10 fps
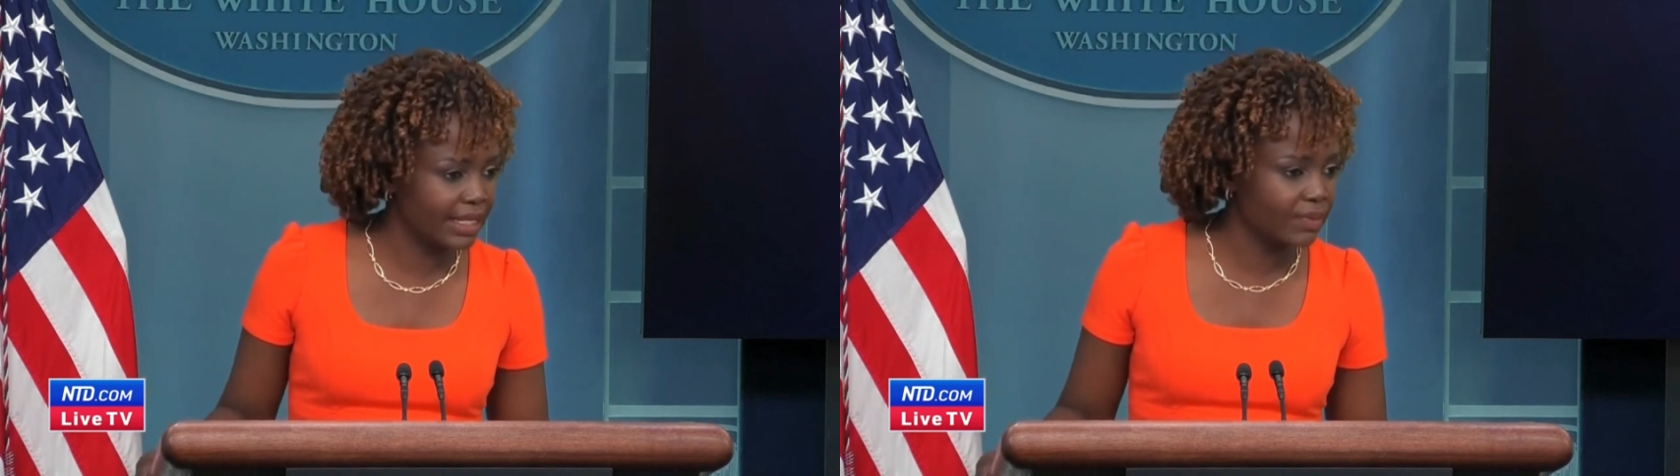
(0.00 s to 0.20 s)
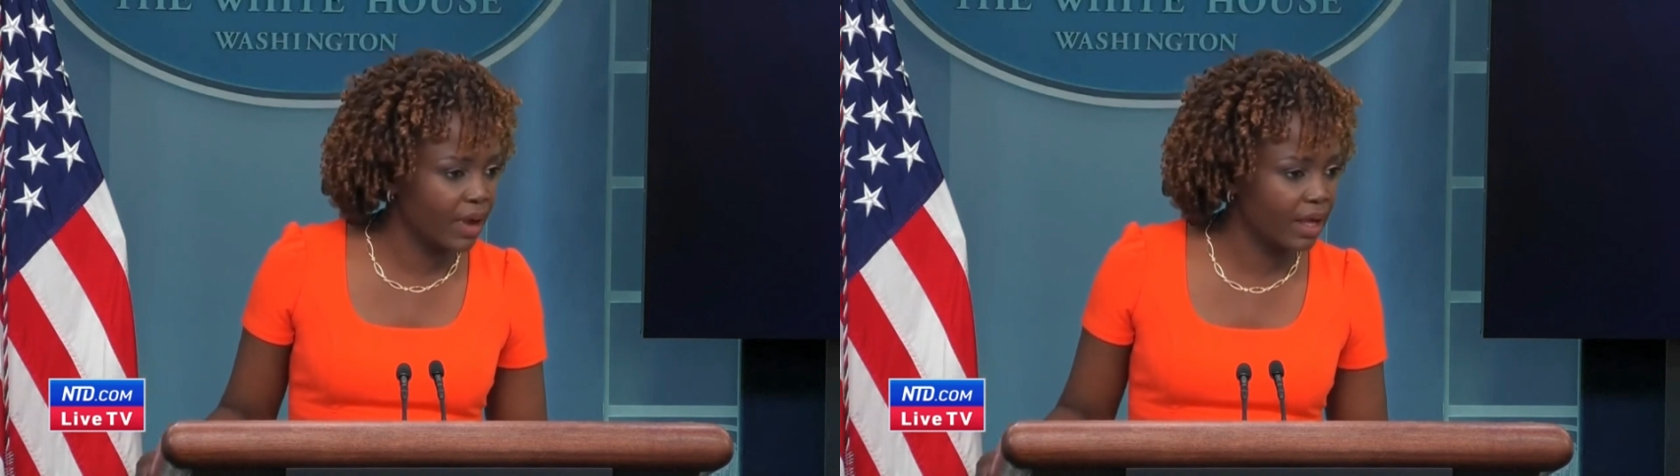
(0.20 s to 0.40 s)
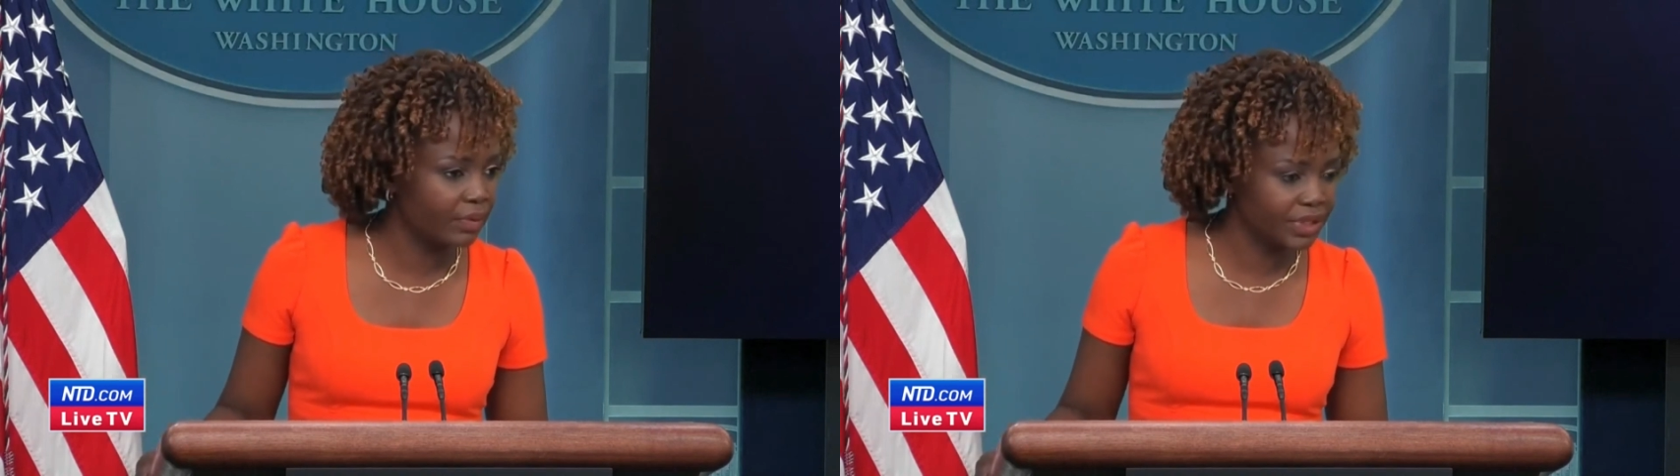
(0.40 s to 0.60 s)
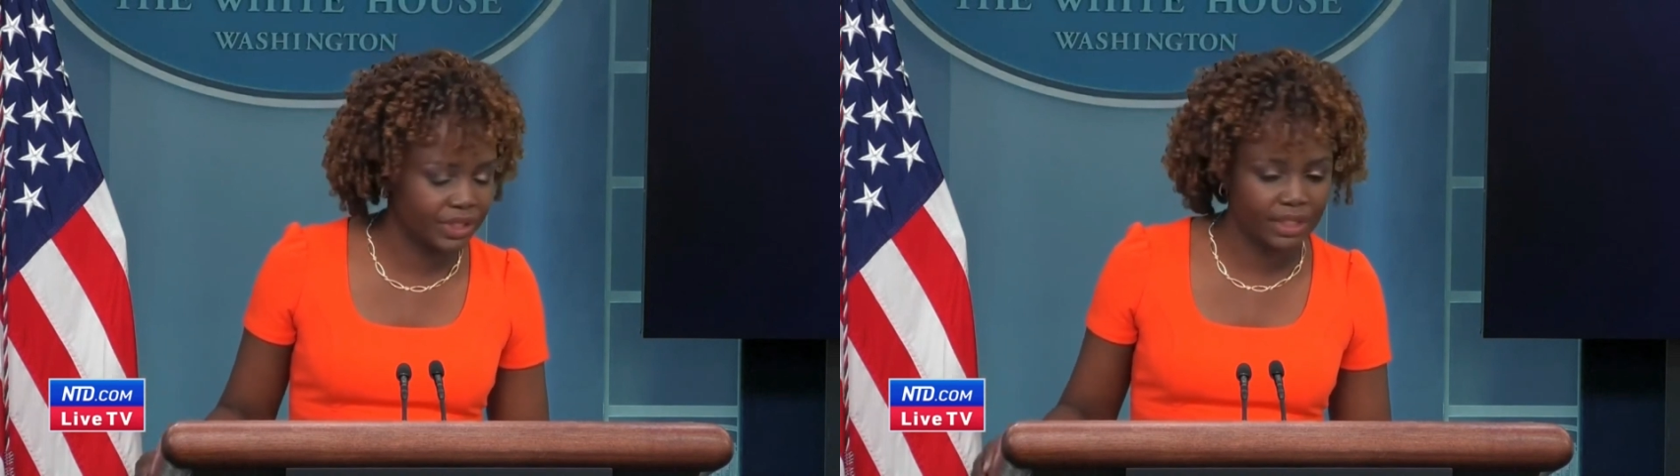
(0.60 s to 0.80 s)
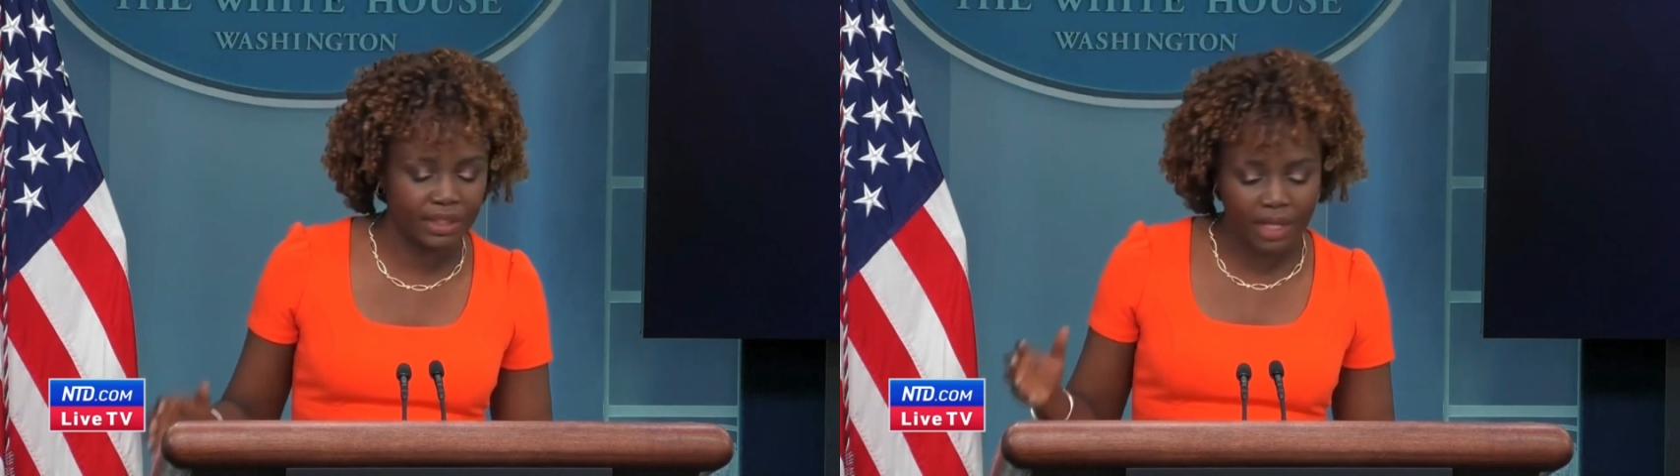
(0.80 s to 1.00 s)
as well,
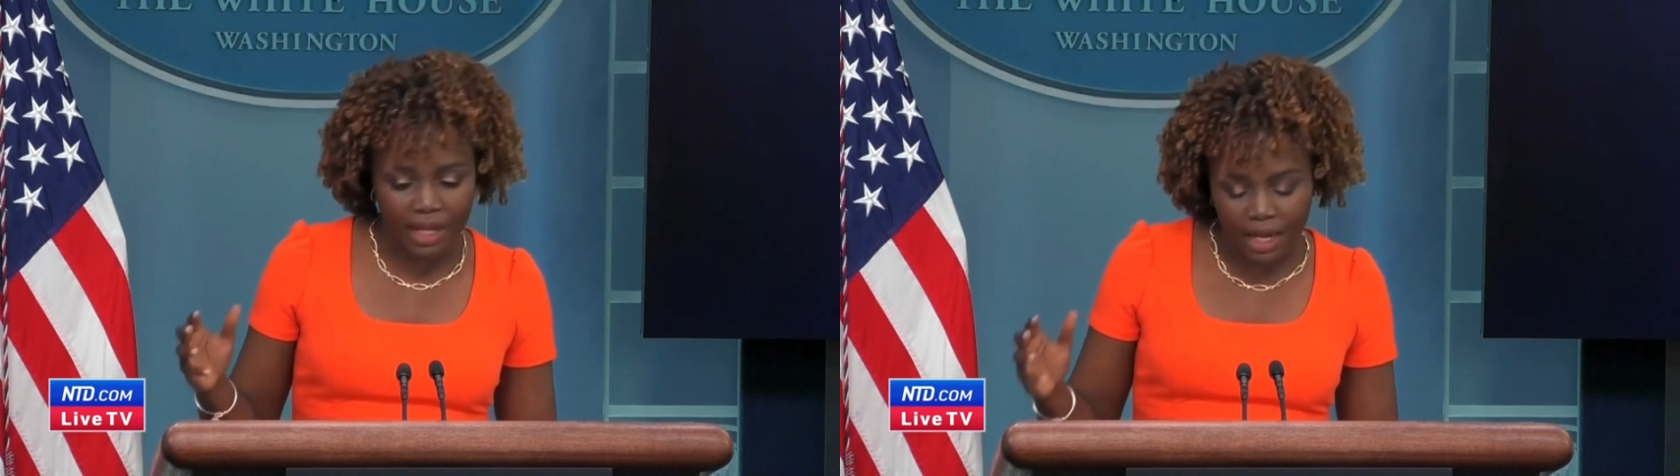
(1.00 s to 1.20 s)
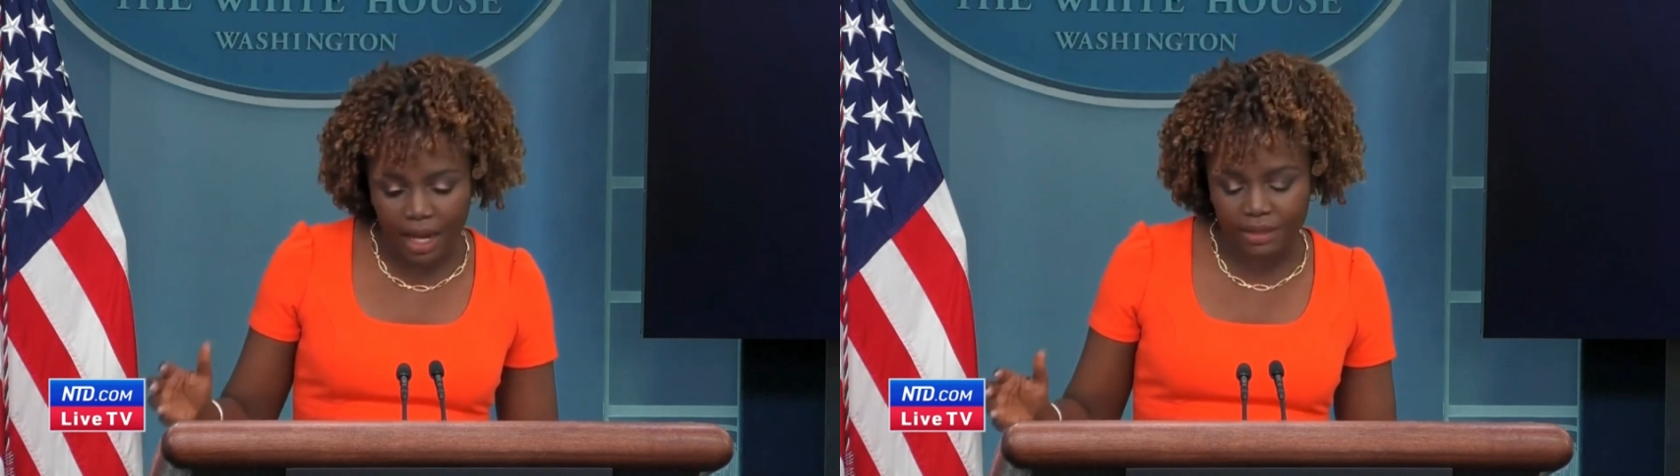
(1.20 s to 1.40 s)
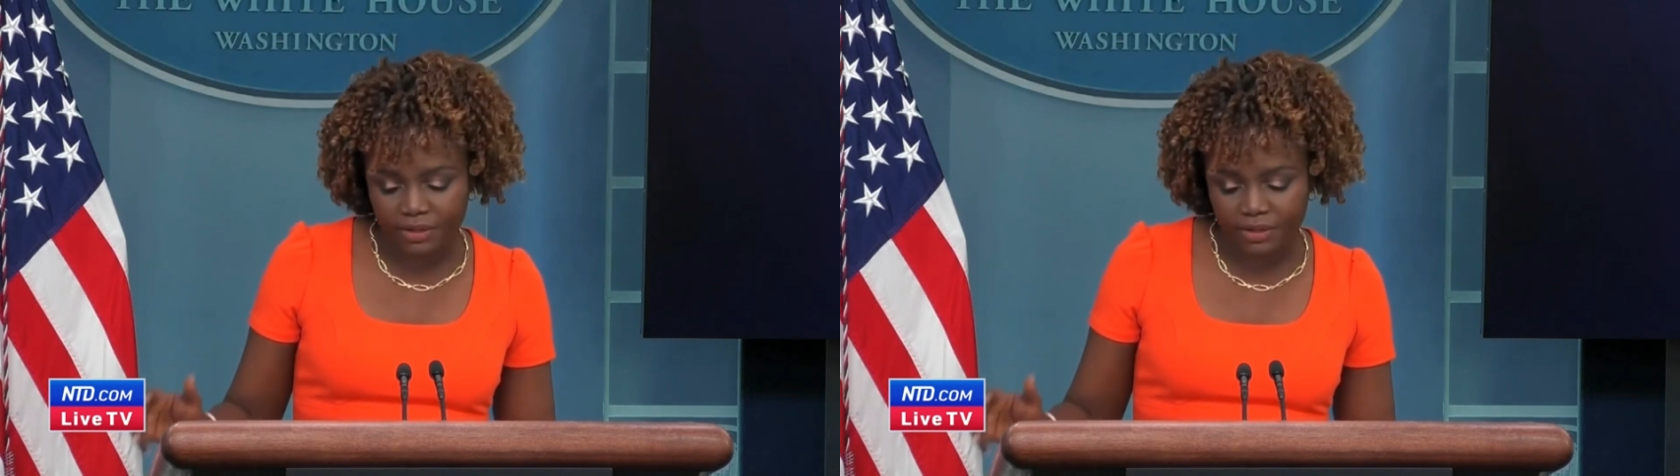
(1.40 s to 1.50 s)
which is uh,